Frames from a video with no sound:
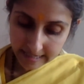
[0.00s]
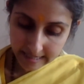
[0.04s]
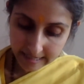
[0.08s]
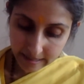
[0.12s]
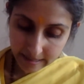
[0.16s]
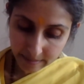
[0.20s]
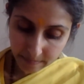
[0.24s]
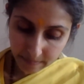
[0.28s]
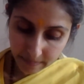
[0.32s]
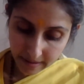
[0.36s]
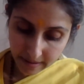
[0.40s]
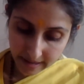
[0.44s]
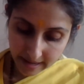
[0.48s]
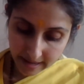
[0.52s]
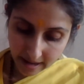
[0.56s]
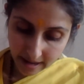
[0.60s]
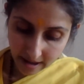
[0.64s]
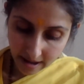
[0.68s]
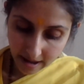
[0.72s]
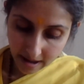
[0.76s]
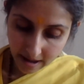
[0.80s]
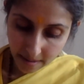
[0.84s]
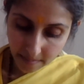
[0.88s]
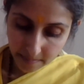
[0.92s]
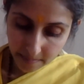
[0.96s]

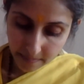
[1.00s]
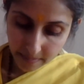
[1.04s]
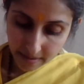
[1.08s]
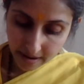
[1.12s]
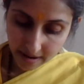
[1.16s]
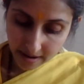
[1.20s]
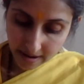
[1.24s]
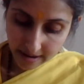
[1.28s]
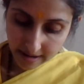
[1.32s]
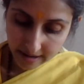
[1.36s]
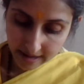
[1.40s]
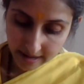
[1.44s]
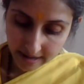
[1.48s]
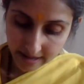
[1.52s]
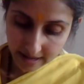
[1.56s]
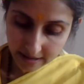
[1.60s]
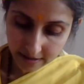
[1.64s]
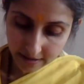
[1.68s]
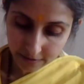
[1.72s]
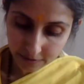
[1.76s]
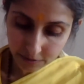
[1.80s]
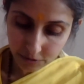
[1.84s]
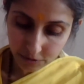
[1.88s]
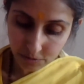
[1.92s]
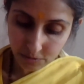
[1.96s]
Kripaya pare,